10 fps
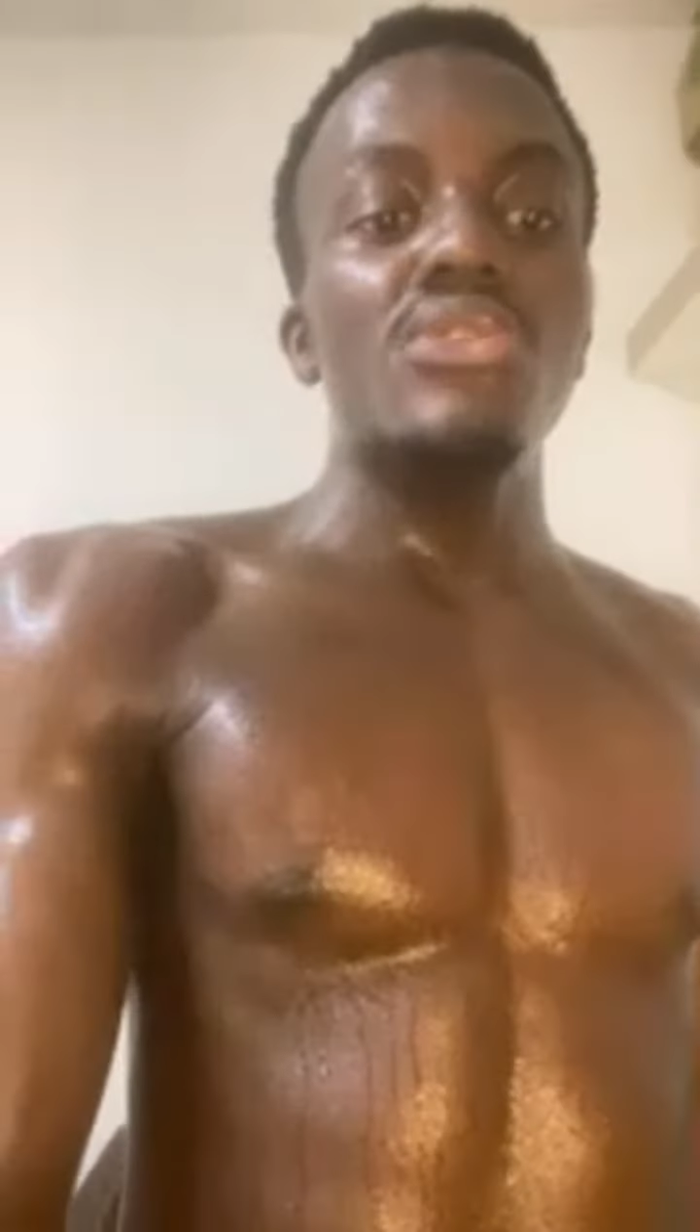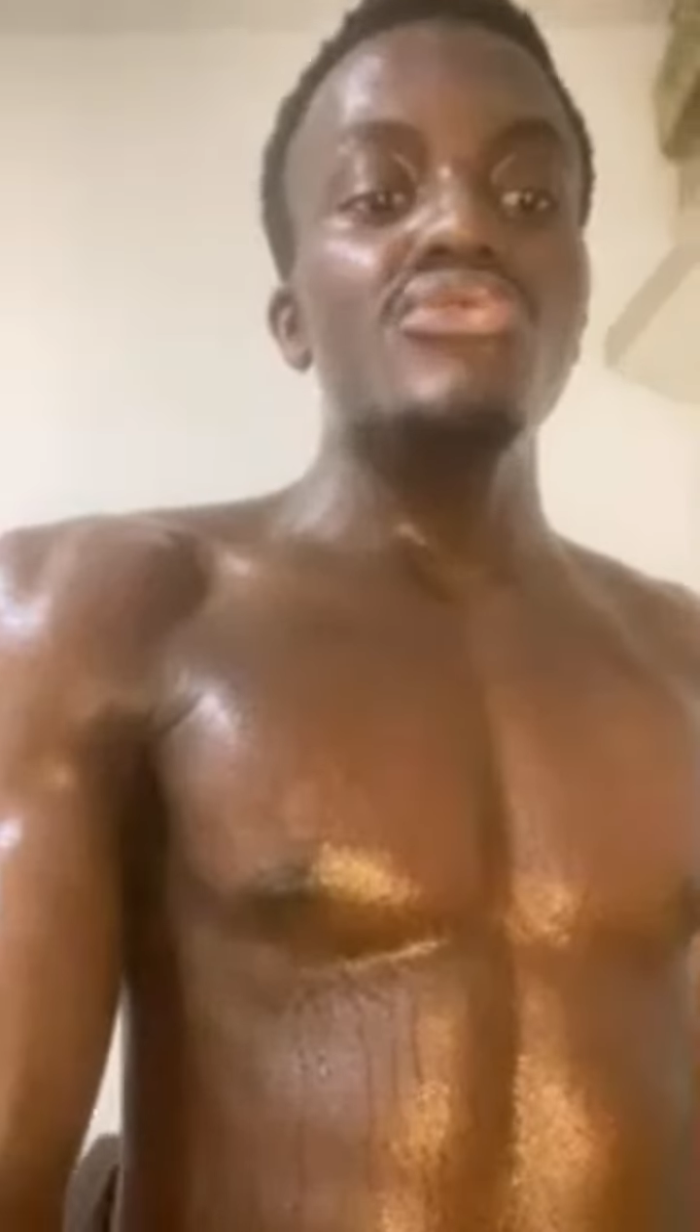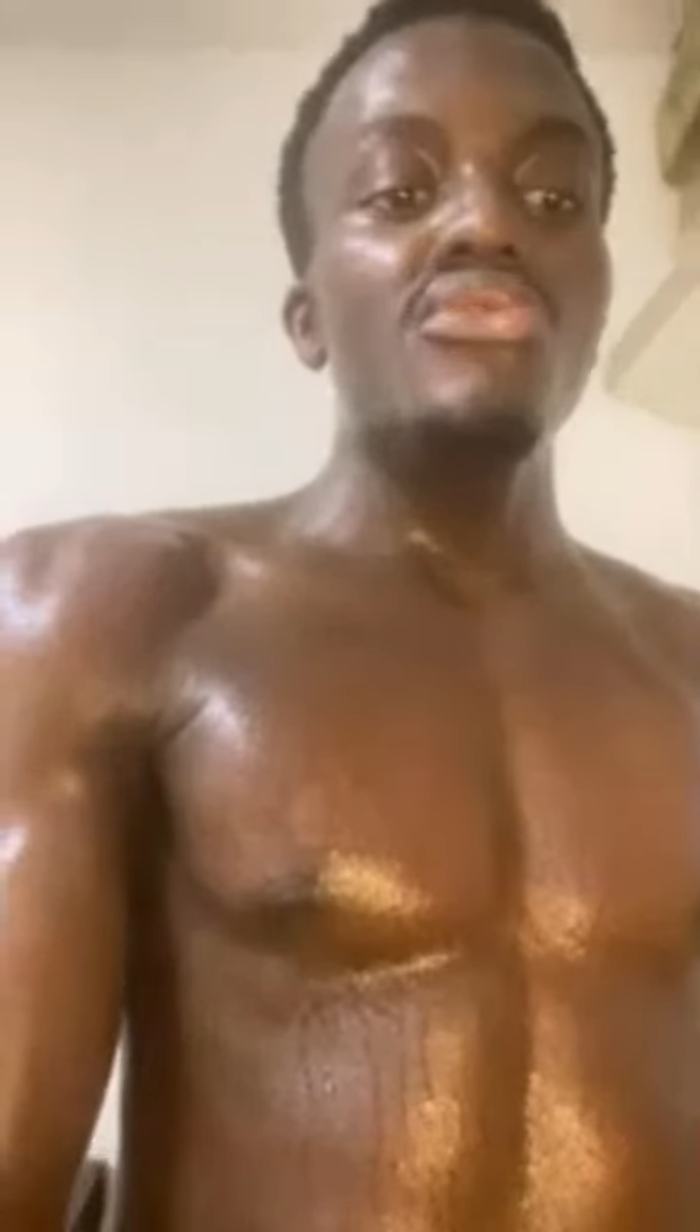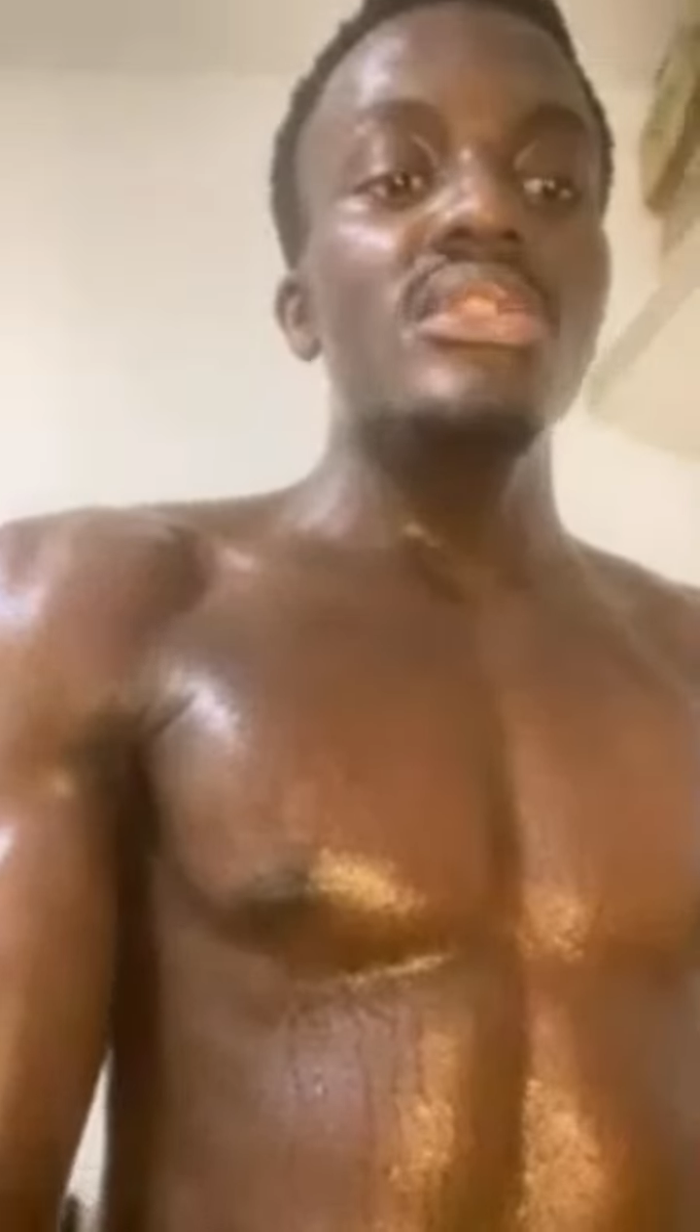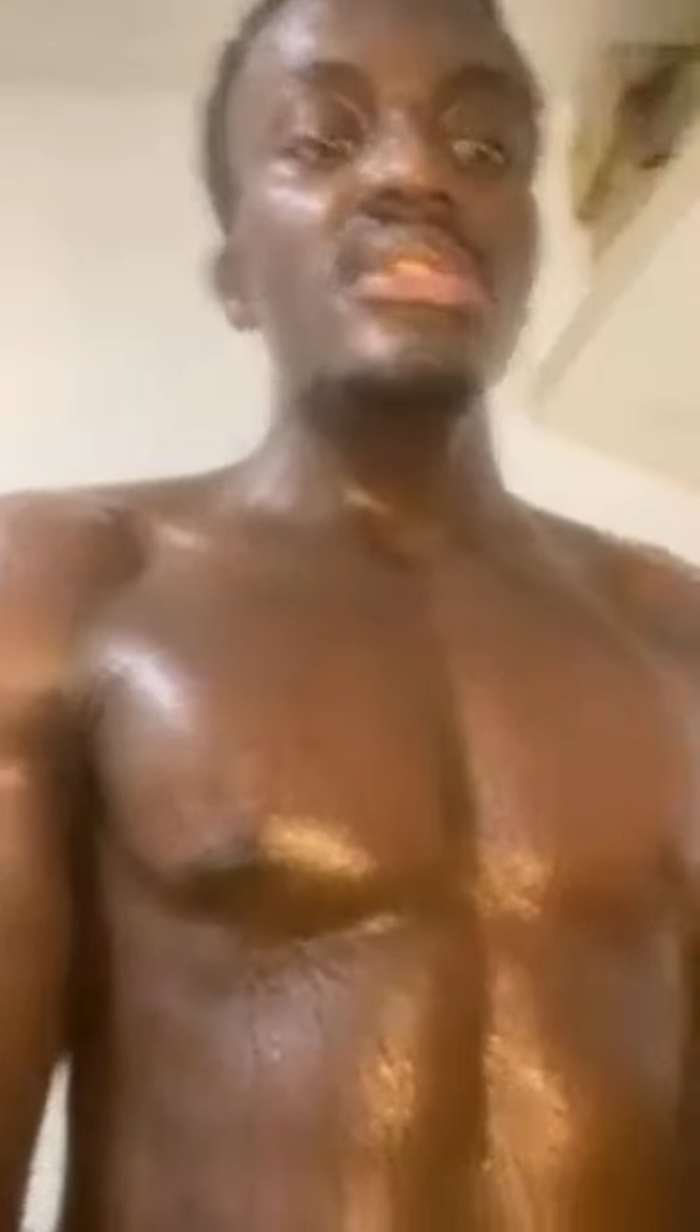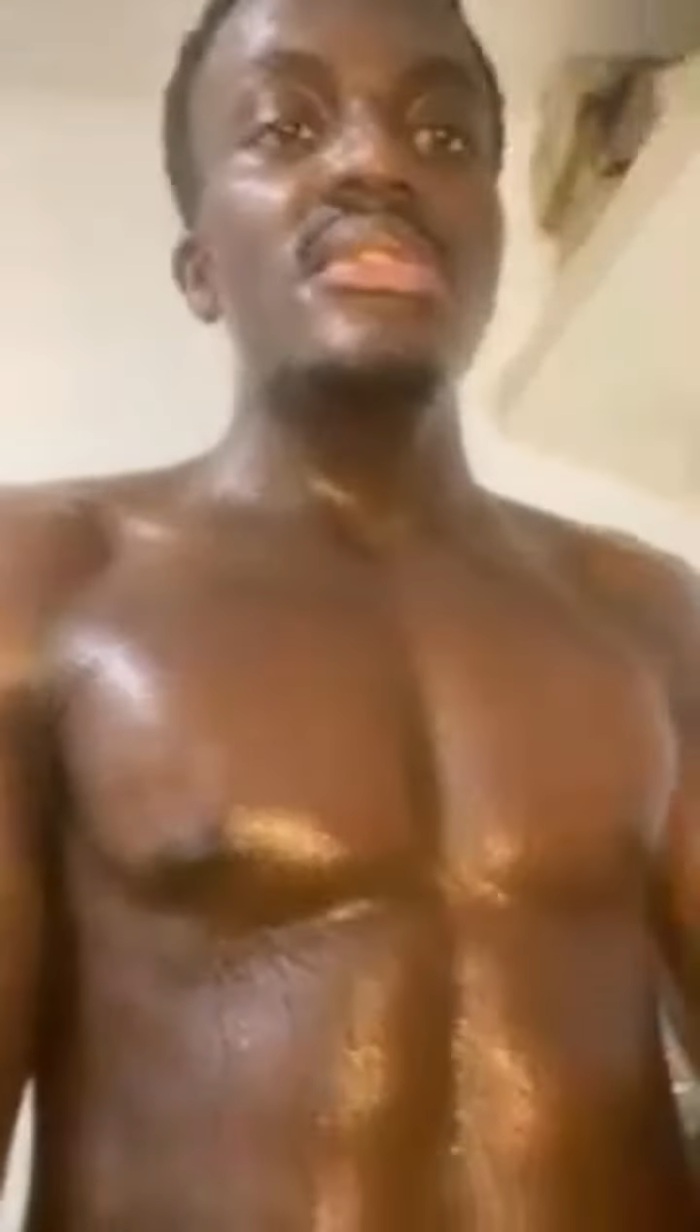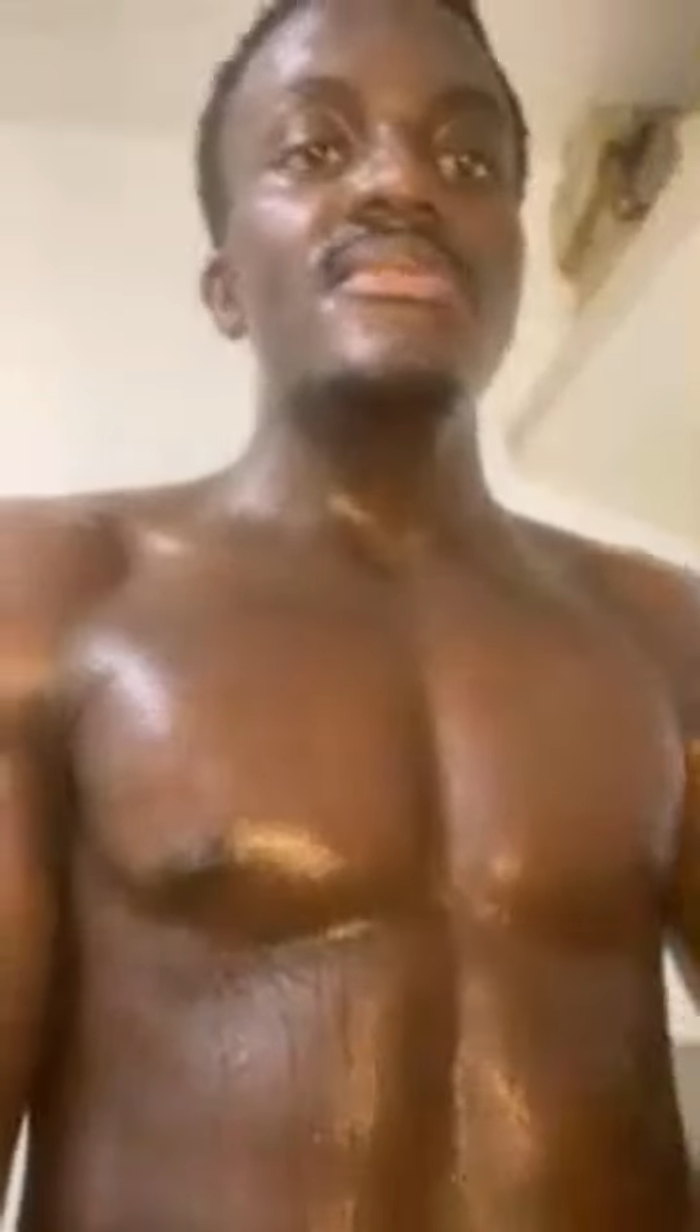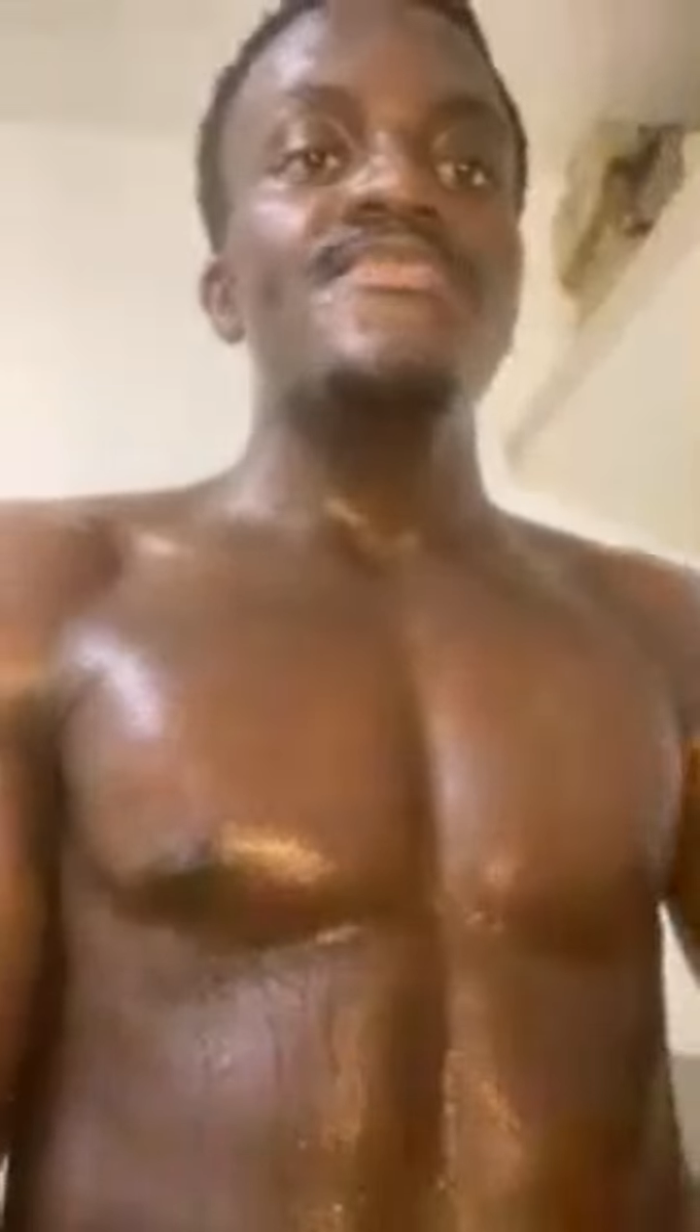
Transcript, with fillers: could do this,